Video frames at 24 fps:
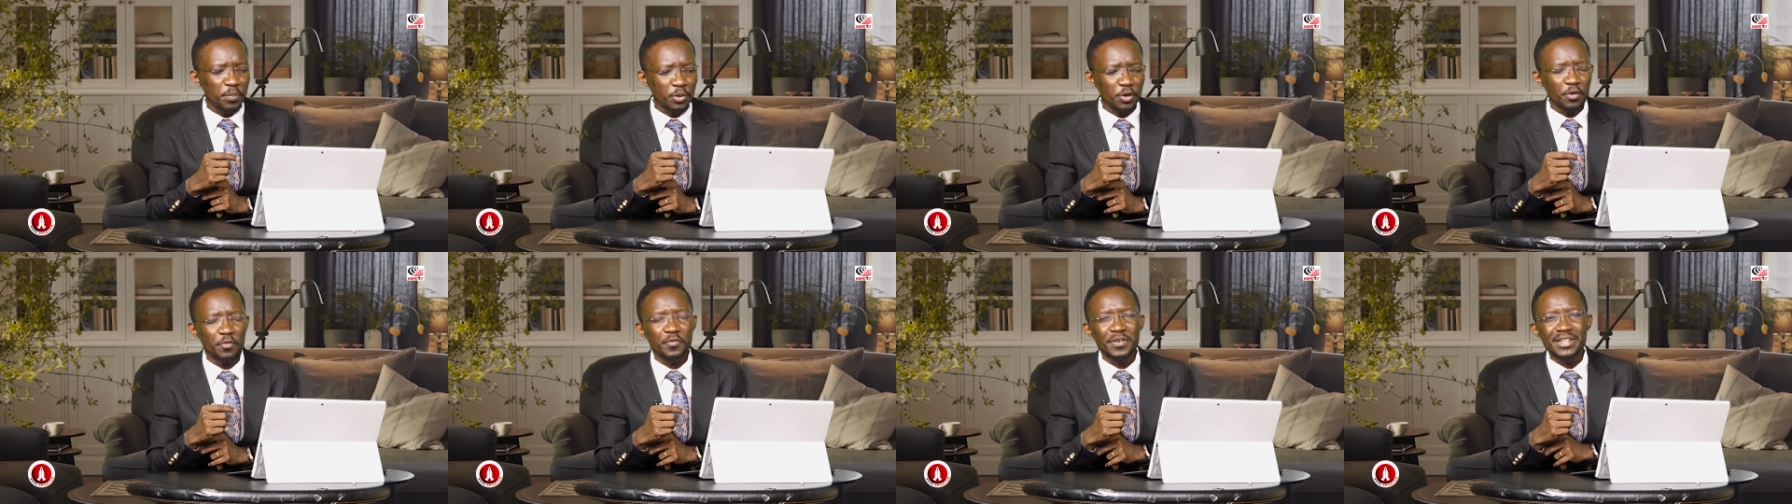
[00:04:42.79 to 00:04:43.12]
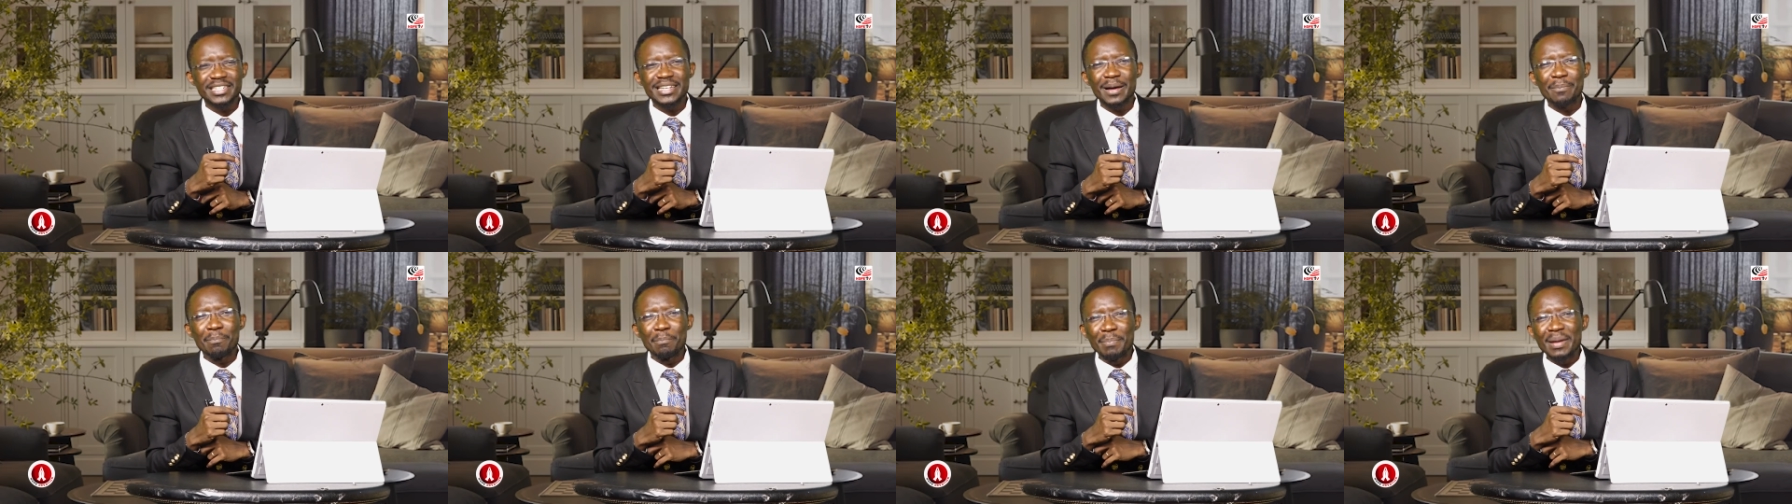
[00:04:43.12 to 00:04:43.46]

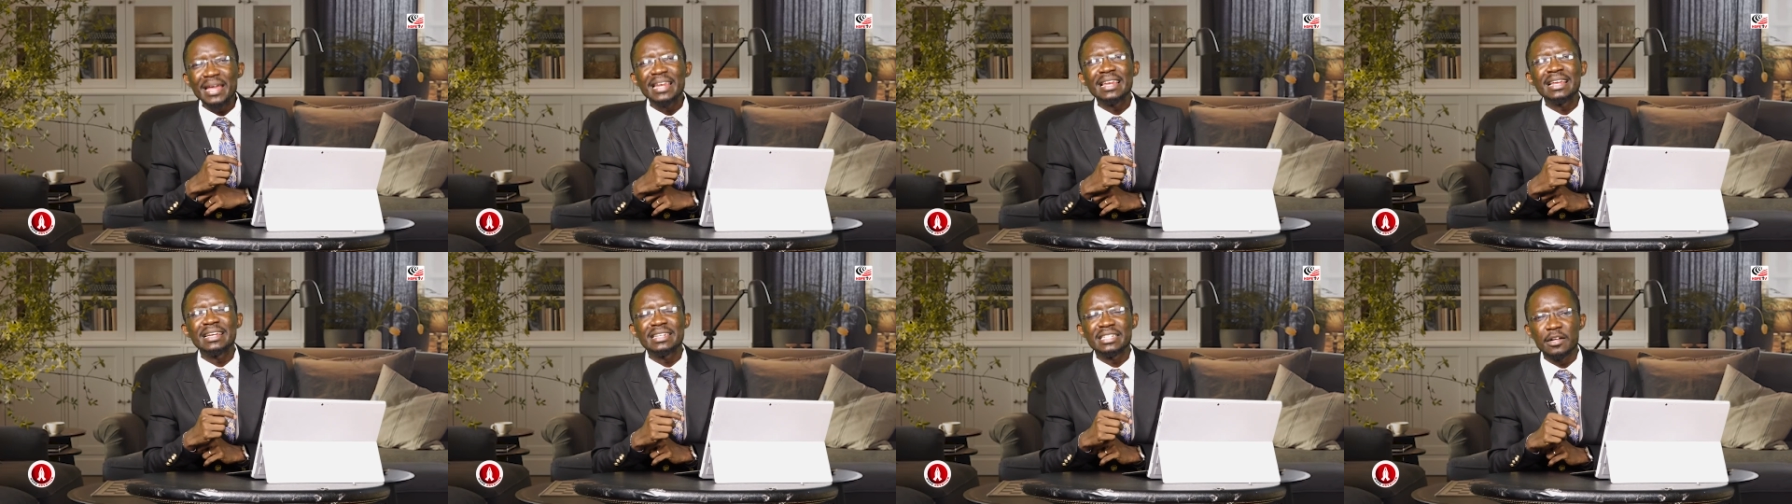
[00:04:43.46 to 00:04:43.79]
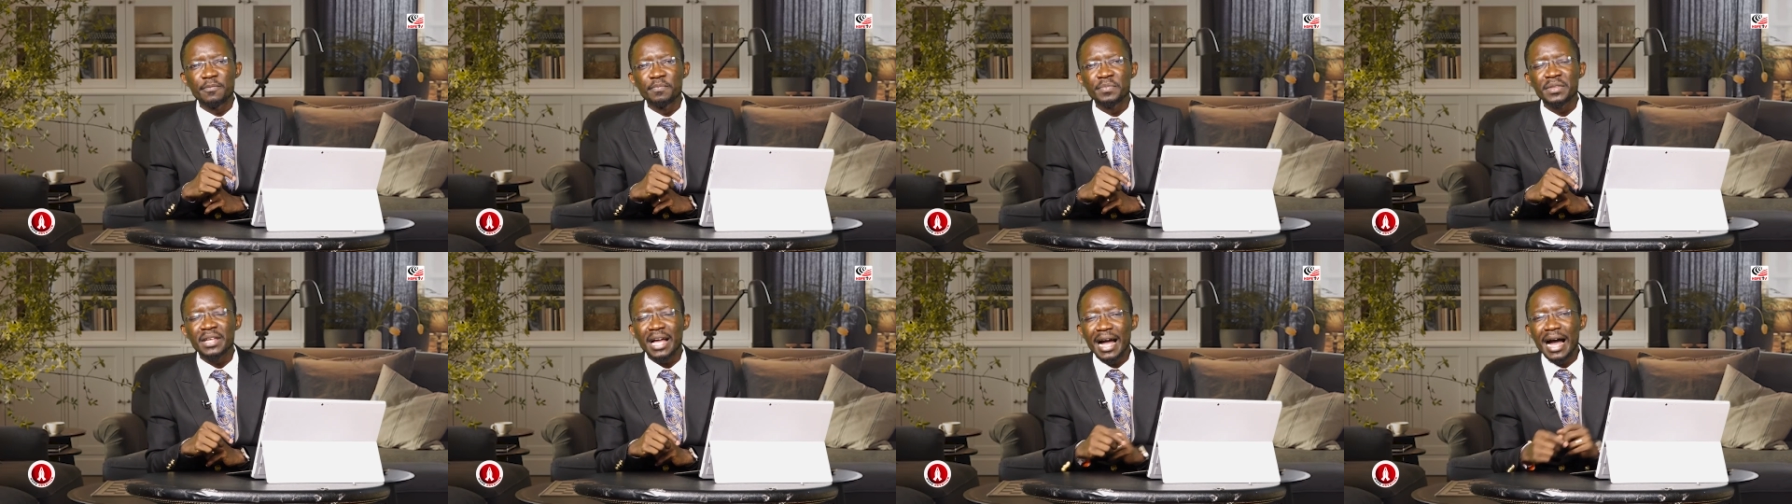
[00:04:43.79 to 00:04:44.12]

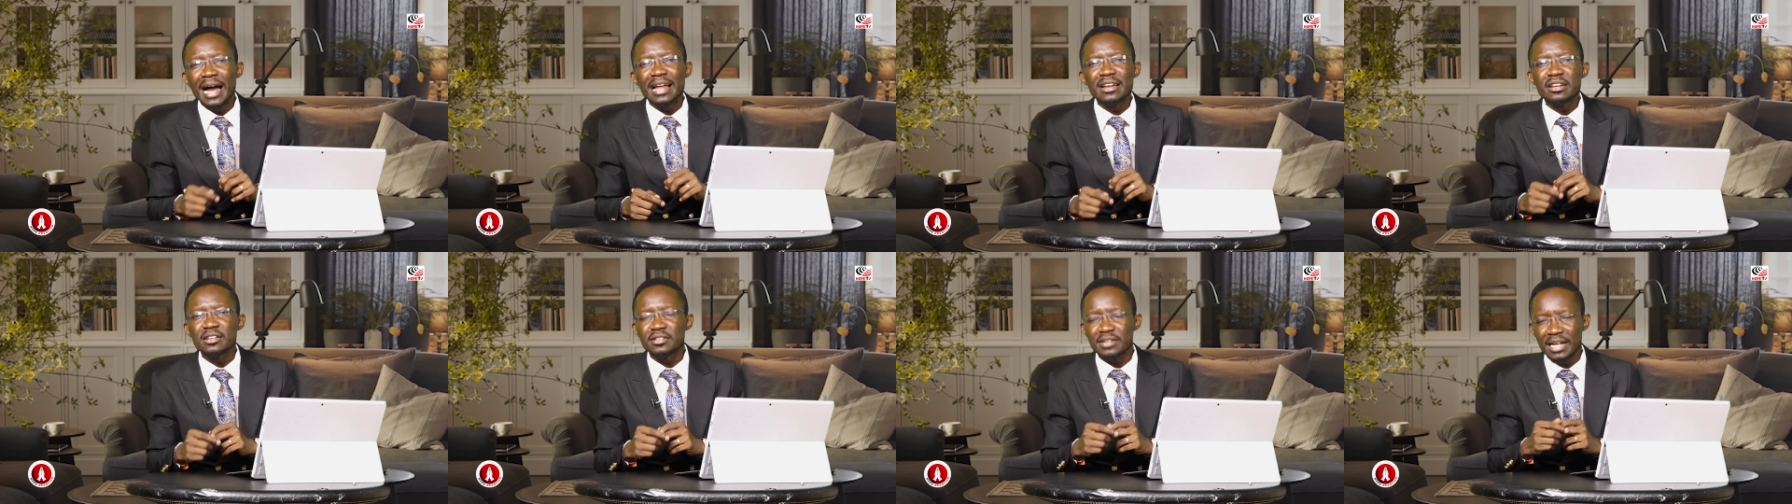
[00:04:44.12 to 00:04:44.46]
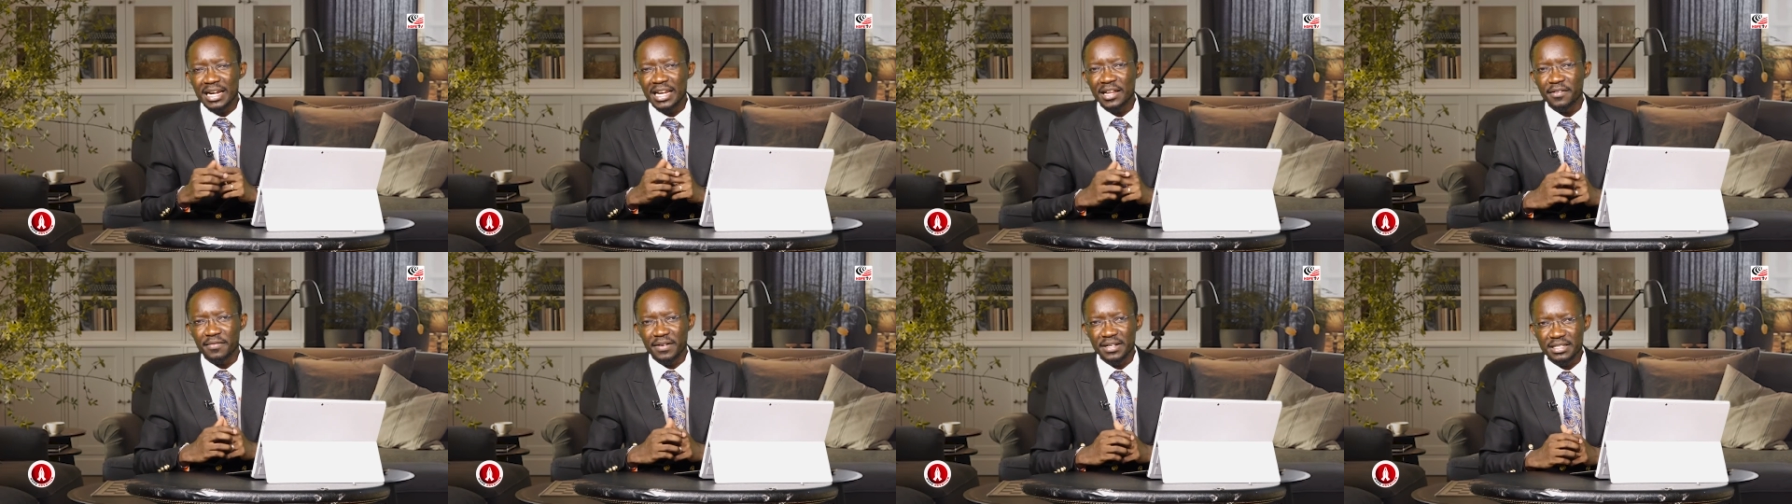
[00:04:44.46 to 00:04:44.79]
profitability and
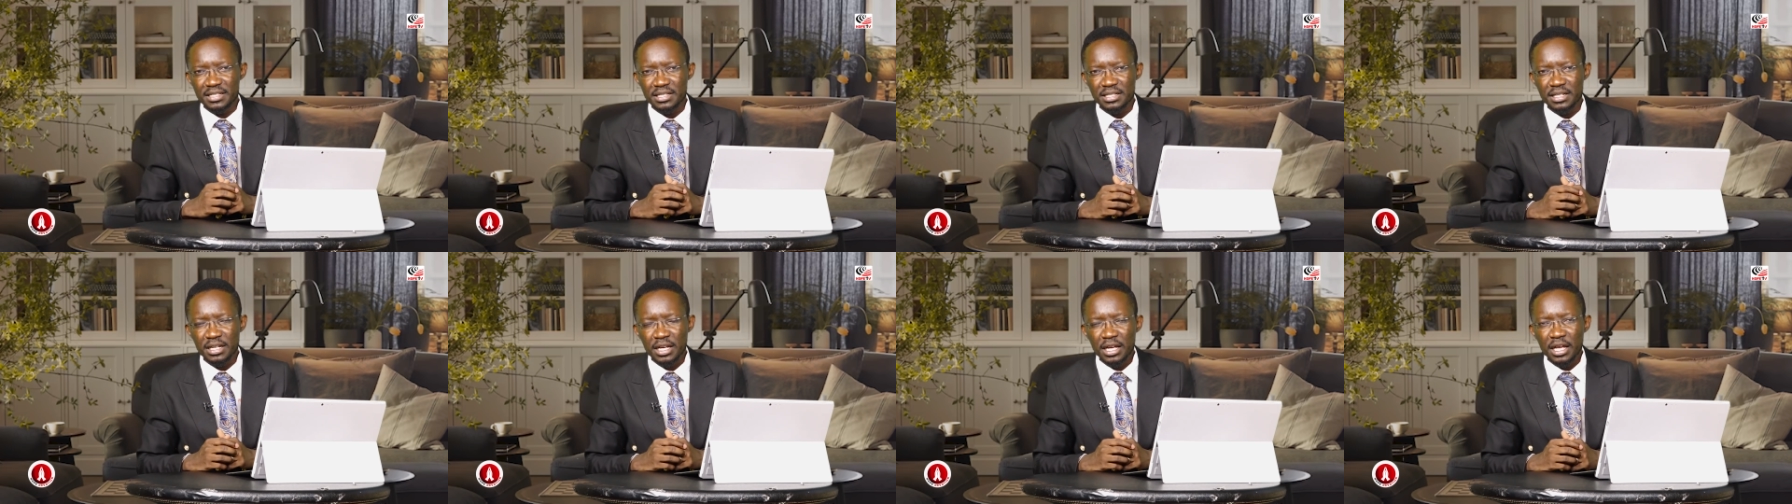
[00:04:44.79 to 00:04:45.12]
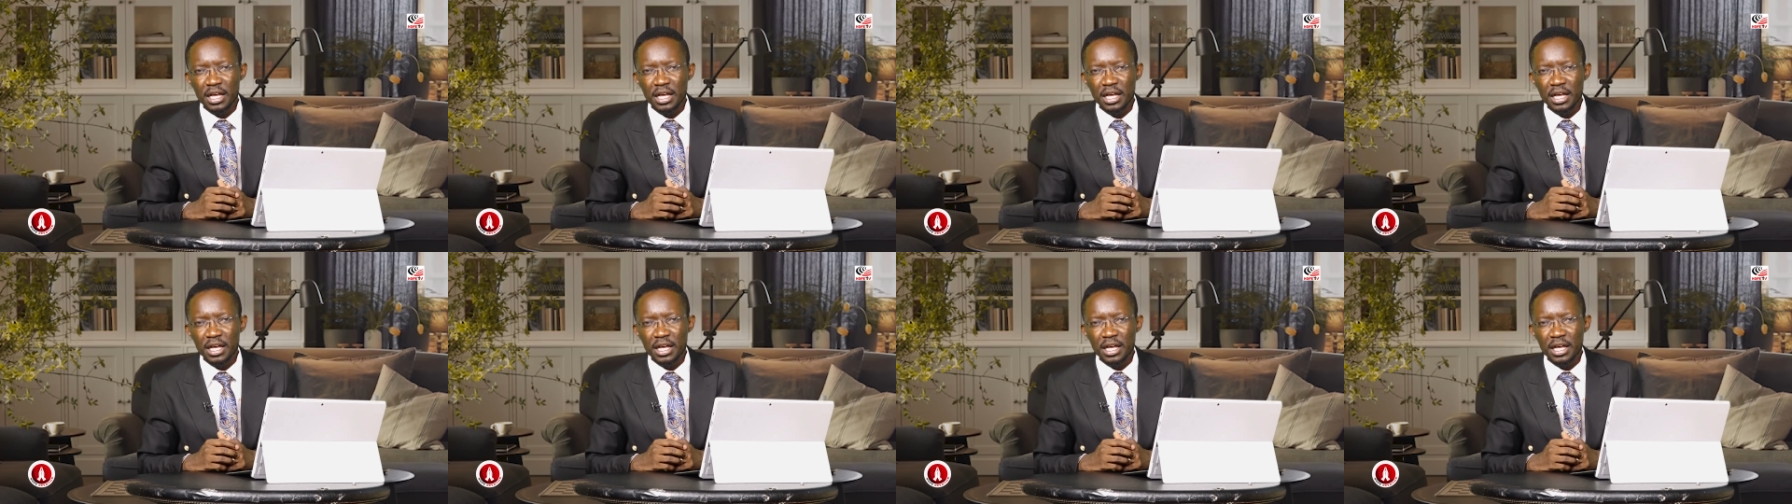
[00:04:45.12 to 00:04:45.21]
relevance.